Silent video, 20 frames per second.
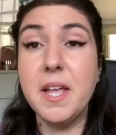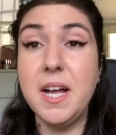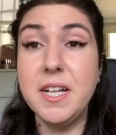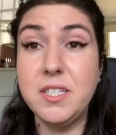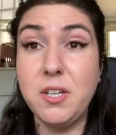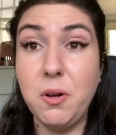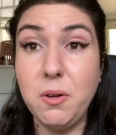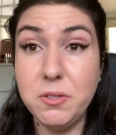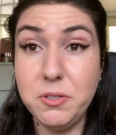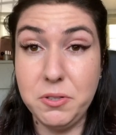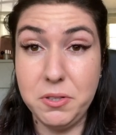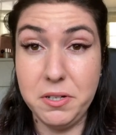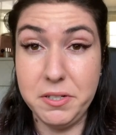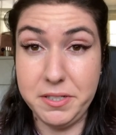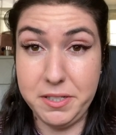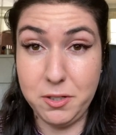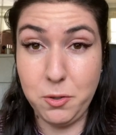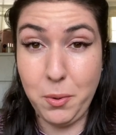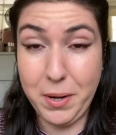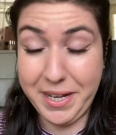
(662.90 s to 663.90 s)
I told you
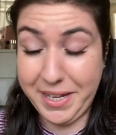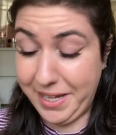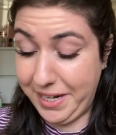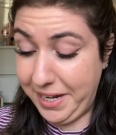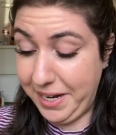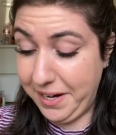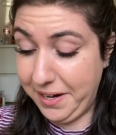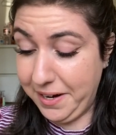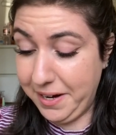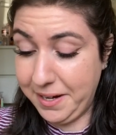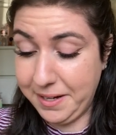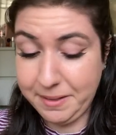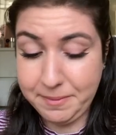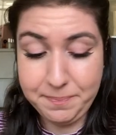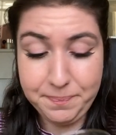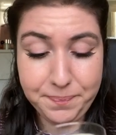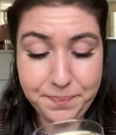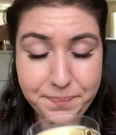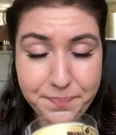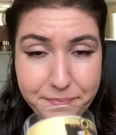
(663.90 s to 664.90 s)
there's a twang in here.
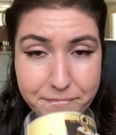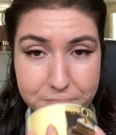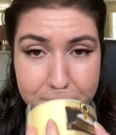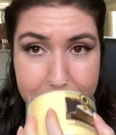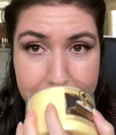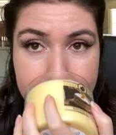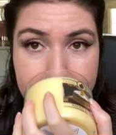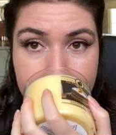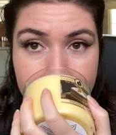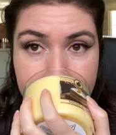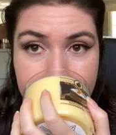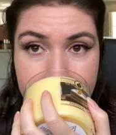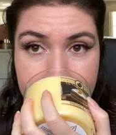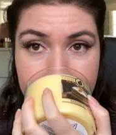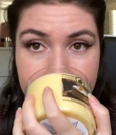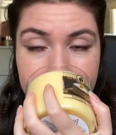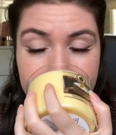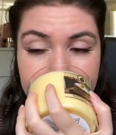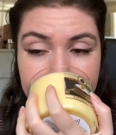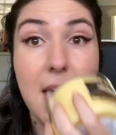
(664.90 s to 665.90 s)

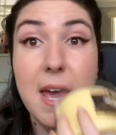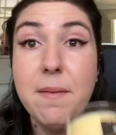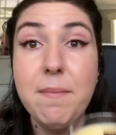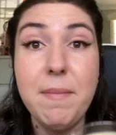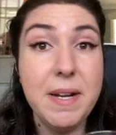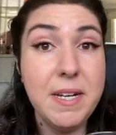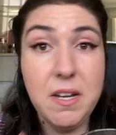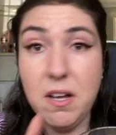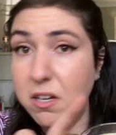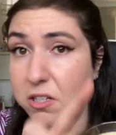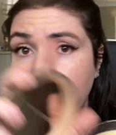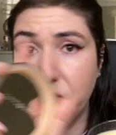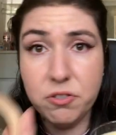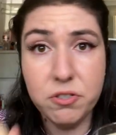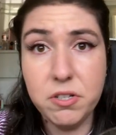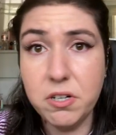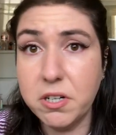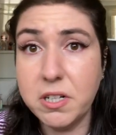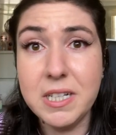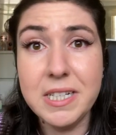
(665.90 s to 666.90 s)
And my
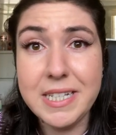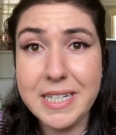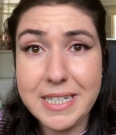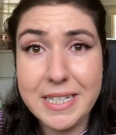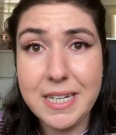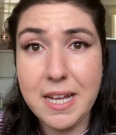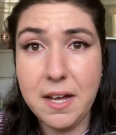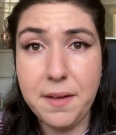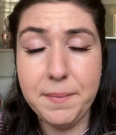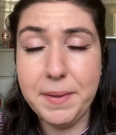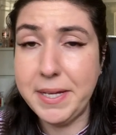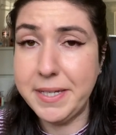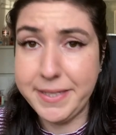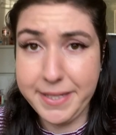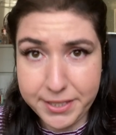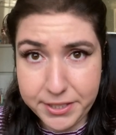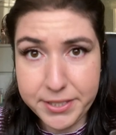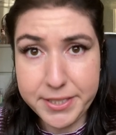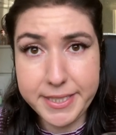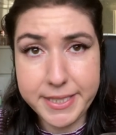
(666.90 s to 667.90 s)
nostrils are clean now because
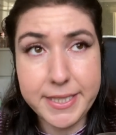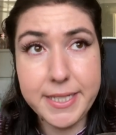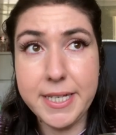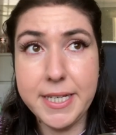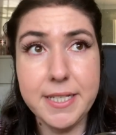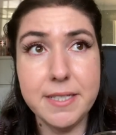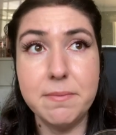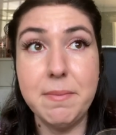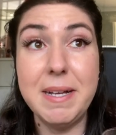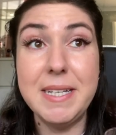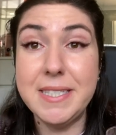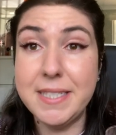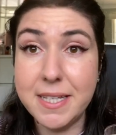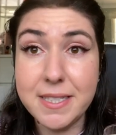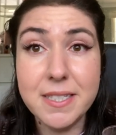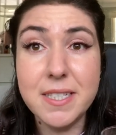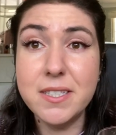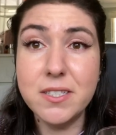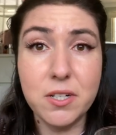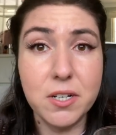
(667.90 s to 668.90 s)
I just sneezed. My
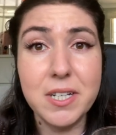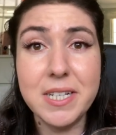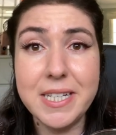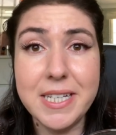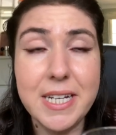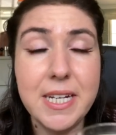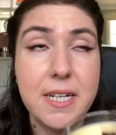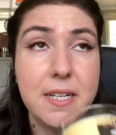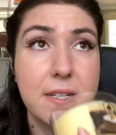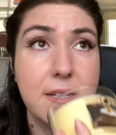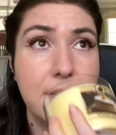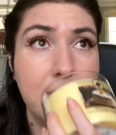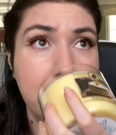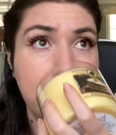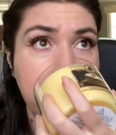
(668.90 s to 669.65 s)
senses are clean.